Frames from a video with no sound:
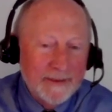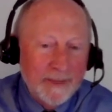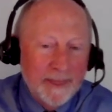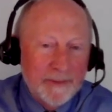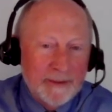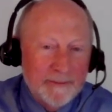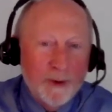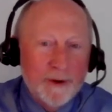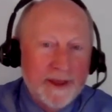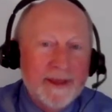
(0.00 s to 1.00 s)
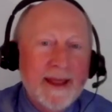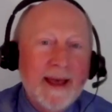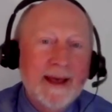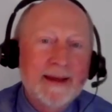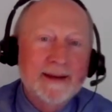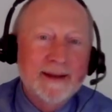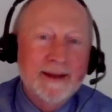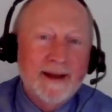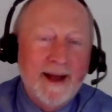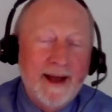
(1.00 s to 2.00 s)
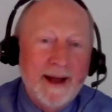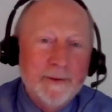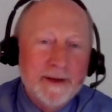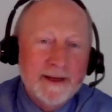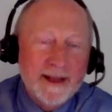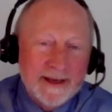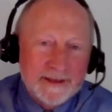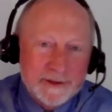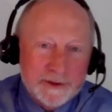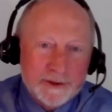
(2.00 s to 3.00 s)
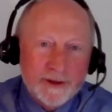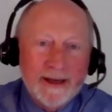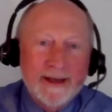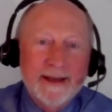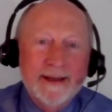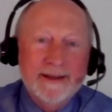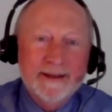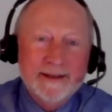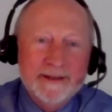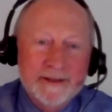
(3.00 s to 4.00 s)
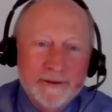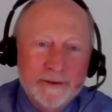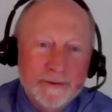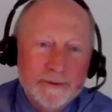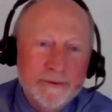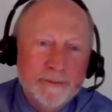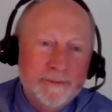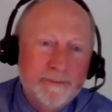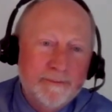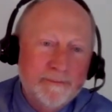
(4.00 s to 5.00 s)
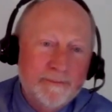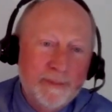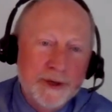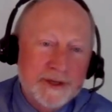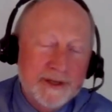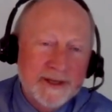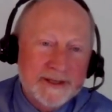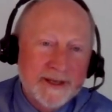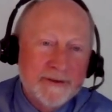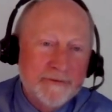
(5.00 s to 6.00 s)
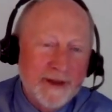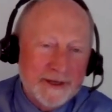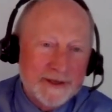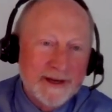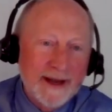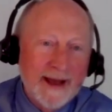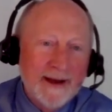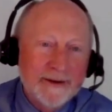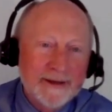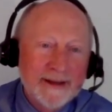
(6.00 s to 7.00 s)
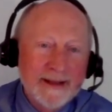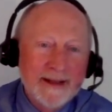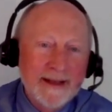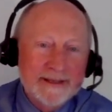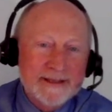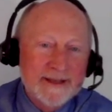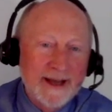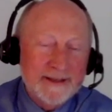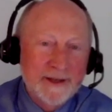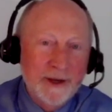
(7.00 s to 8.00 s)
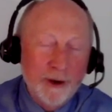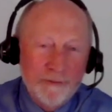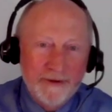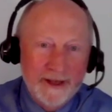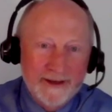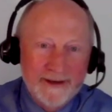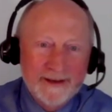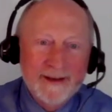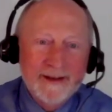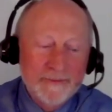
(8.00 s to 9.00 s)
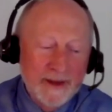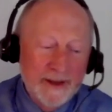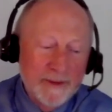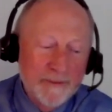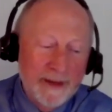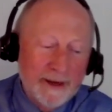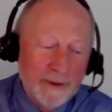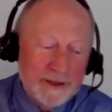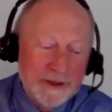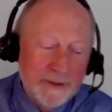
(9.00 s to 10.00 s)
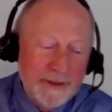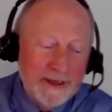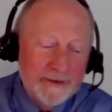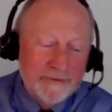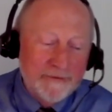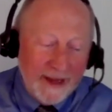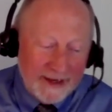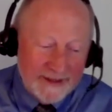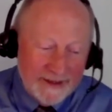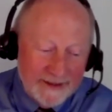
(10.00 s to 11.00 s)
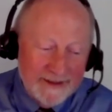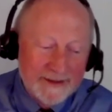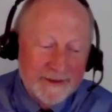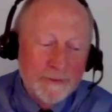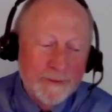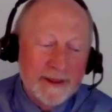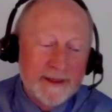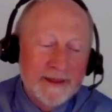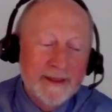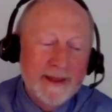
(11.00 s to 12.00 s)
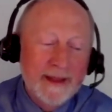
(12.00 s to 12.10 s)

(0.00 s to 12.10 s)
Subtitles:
But more than that, I would like to try to push this infection out. It's not COVID, but I want you to be infected with the